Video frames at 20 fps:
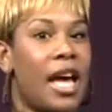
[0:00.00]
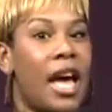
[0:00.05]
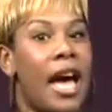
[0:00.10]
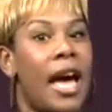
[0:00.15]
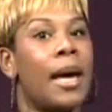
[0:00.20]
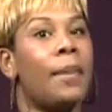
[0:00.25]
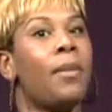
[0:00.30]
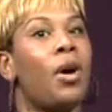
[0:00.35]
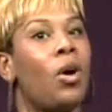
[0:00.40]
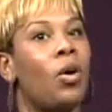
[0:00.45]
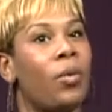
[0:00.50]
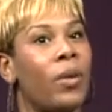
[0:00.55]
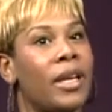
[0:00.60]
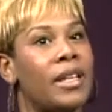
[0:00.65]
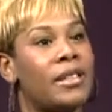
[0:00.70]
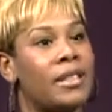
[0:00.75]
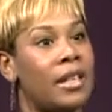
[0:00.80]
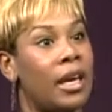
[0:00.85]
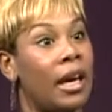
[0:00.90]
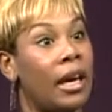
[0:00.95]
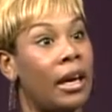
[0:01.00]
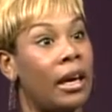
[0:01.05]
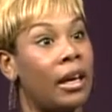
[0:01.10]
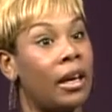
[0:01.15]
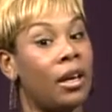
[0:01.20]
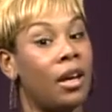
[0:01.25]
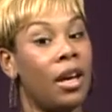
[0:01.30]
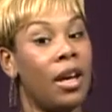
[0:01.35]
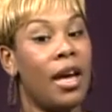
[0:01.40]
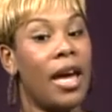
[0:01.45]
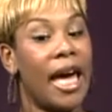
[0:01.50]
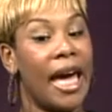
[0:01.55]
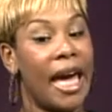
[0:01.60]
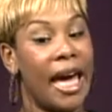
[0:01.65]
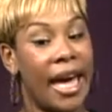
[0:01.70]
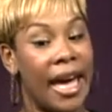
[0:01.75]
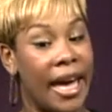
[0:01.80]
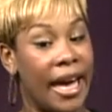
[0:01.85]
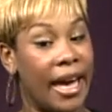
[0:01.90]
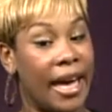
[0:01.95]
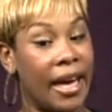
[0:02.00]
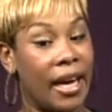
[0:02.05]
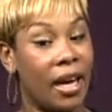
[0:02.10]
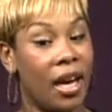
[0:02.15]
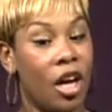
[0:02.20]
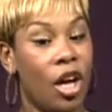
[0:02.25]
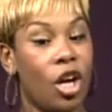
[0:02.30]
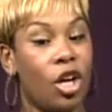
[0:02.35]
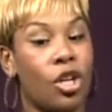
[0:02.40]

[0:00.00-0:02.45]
I'm always saying, hey,